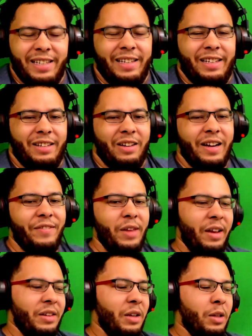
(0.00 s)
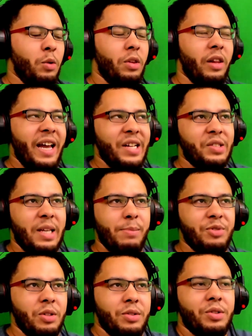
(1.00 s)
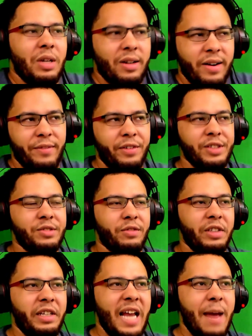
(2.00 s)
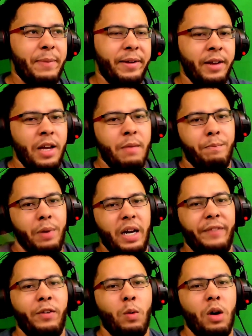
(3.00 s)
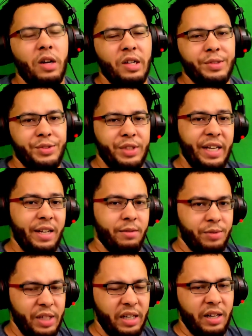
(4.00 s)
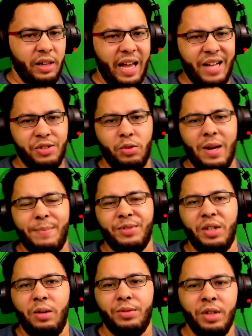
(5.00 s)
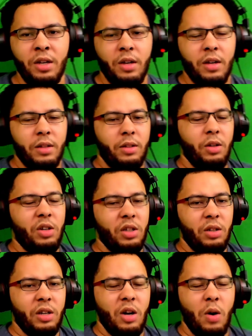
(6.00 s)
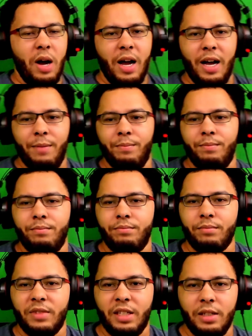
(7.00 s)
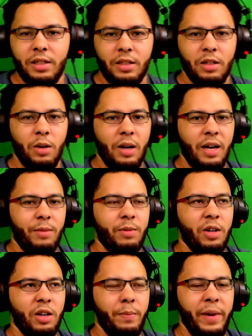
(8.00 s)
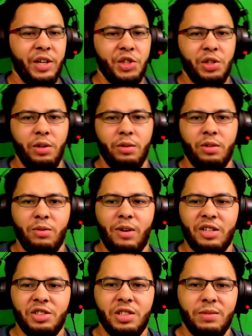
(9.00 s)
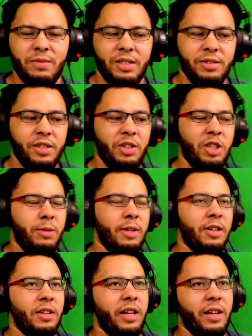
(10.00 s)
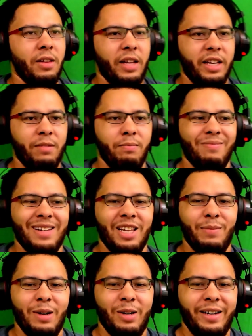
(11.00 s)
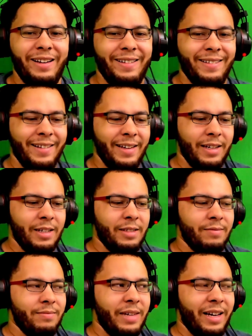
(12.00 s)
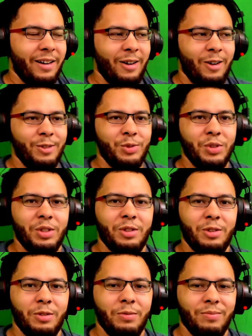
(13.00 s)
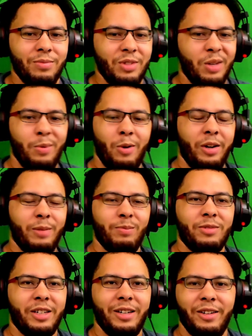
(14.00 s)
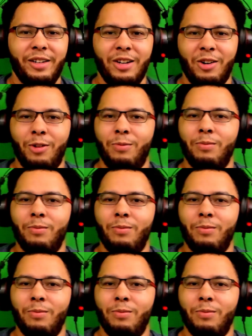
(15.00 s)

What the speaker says: doesn't have anything to do with the last episode, so I don't have a reason to recap it. But if you want to go see the last two episodes, you can go to BitChute to watch them, because YouTube don't like My Little Pony at all, so no point in trying to go